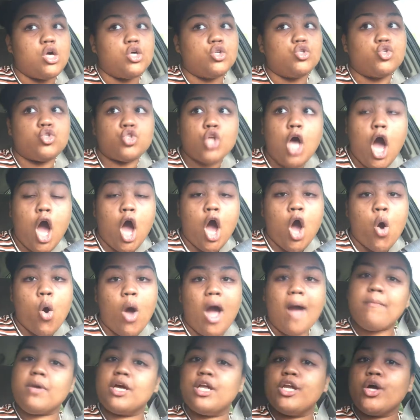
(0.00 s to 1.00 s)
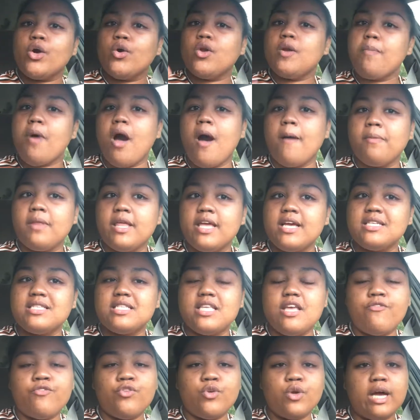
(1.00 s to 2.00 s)
So I'm gonna go to Publix.
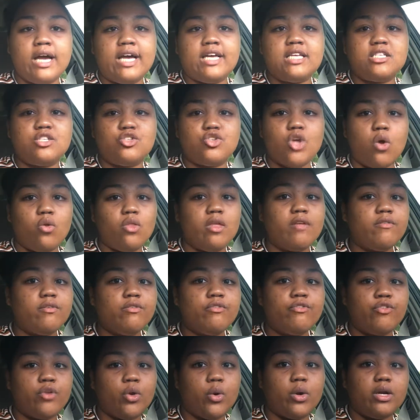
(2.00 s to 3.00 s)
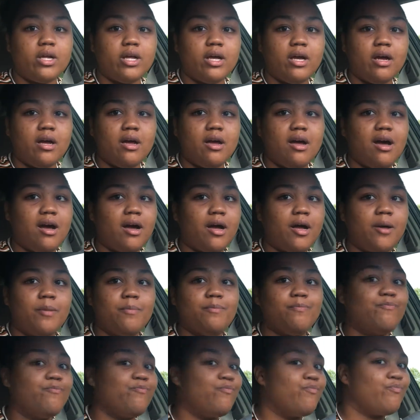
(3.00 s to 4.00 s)
If you guys don't live in Florida,
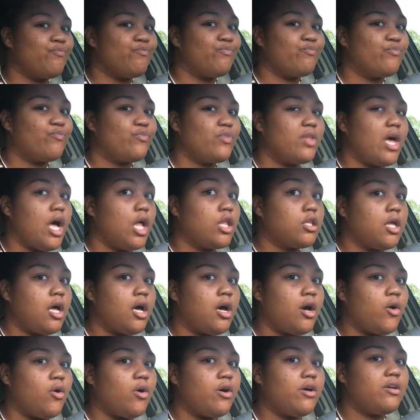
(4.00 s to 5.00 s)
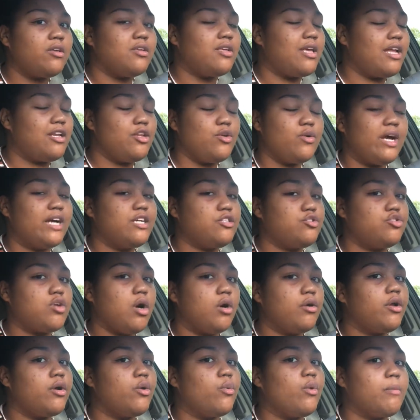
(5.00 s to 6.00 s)
hello, and you guys
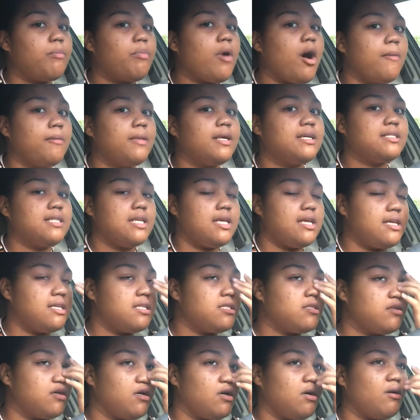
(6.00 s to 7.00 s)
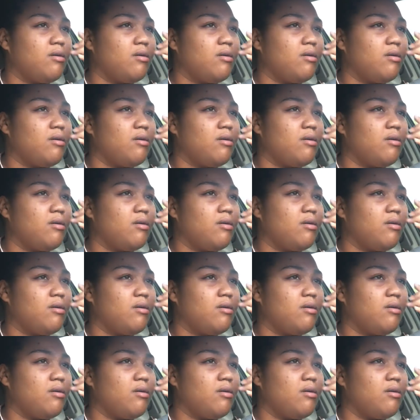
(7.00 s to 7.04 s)
don't know what Publix is,